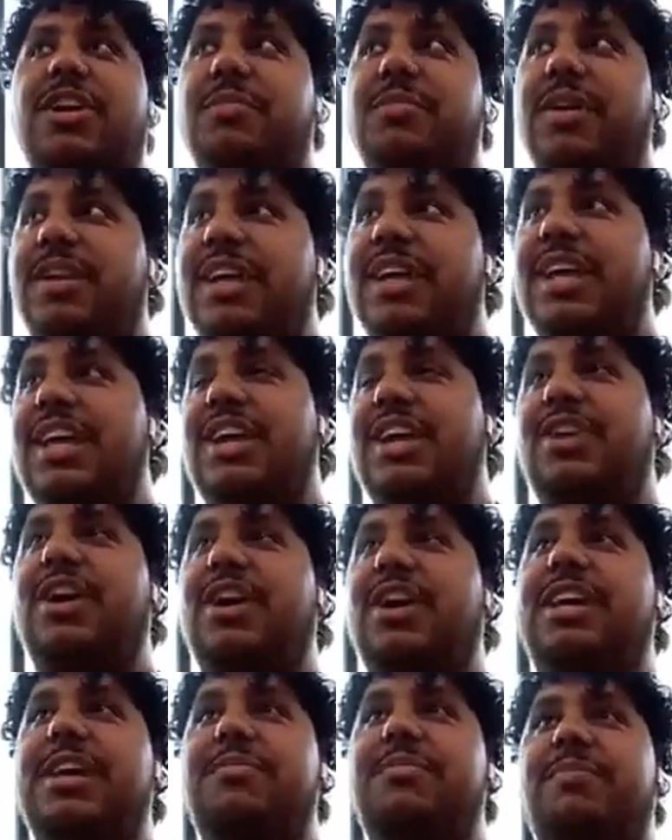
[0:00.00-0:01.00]
But you know, I
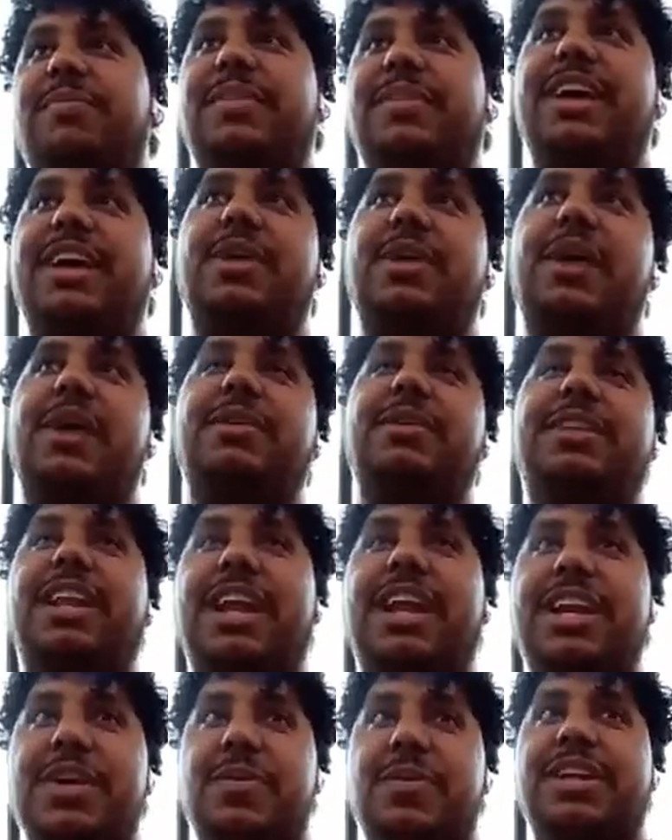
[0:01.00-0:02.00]
keep what I would tell
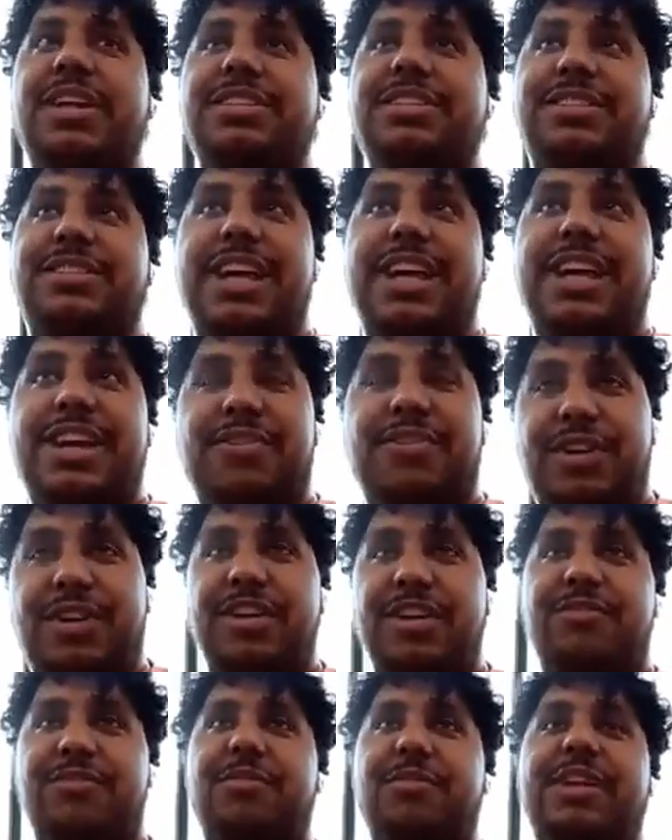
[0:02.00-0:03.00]
anyone is just like if you're
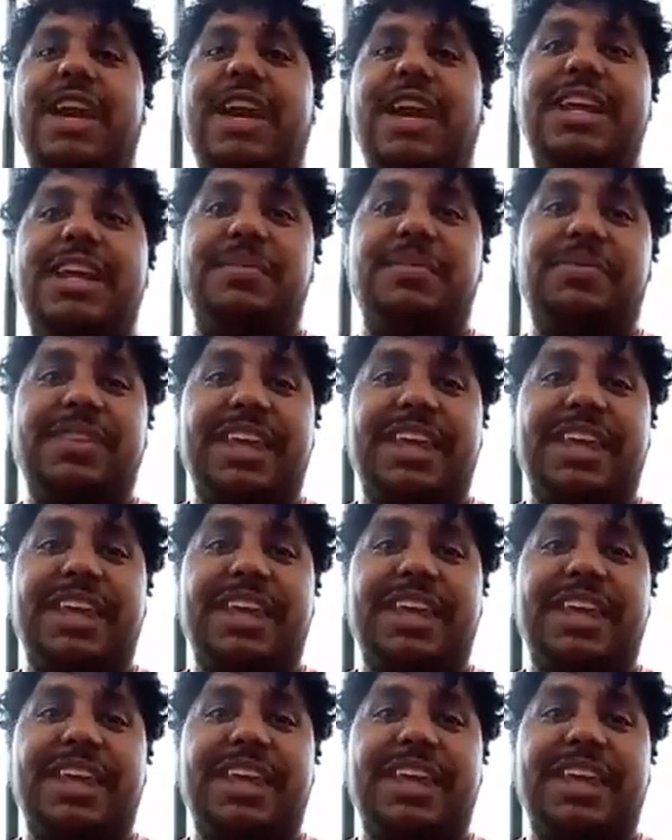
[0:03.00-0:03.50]
learning from Kenny,